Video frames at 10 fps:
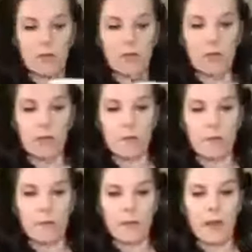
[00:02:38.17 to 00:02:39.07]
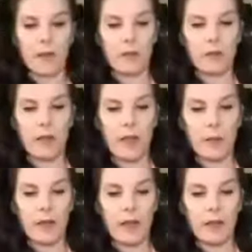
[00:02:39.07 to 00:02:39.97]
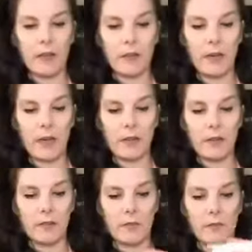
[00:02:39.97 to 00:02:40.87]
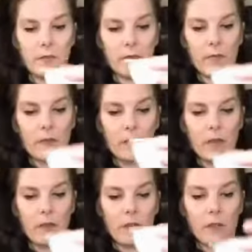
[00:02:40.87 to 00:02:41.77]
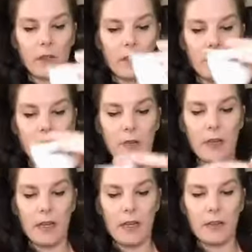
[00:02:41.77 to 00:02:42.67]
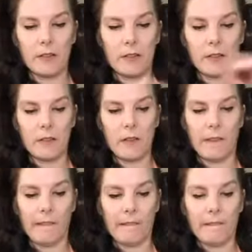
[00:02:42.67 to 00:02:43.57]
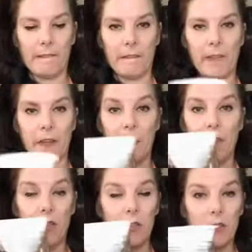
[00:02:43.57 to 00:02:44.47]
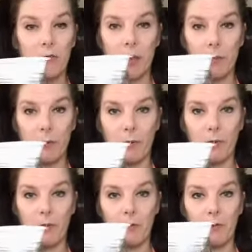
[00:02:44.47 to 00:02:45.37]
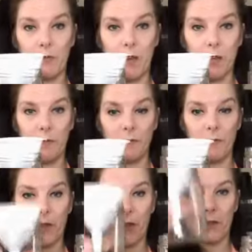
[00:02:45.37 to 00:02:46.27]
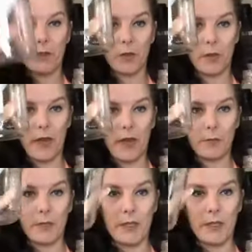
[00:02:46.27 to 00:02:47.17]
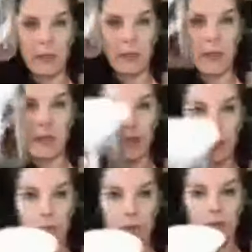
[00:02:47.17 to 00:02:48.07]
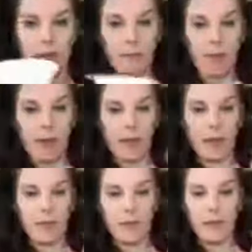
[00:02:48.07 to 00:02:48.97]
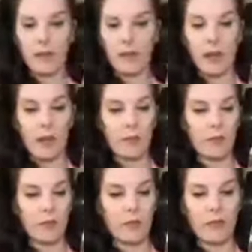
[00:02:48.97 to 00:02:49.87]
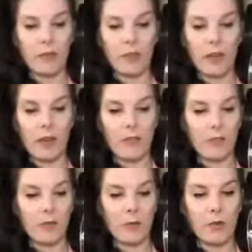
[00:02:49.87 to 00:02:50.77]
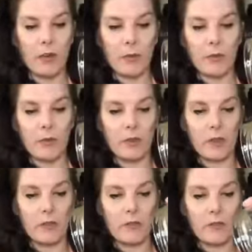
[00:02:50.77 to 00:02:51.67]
Okay, I don't know how many, I need three hands. I need three hands. And then you just flip, right? So empty glass, you put that back in. I'm so grateful that I have three programs sold out.